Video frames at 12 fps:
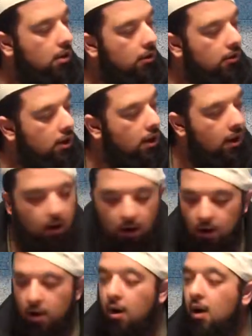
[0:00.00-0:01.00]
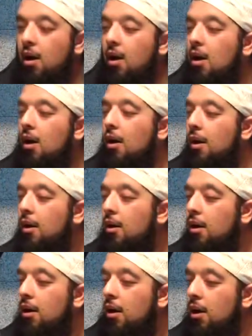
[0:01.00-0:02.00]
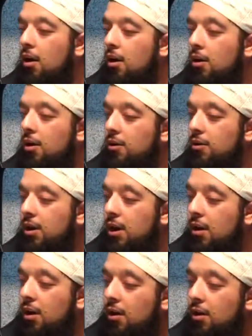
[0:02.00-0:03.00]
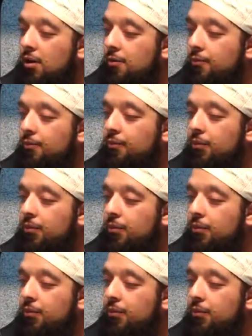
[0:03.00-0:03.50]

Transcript: is the uh, uh, the uh,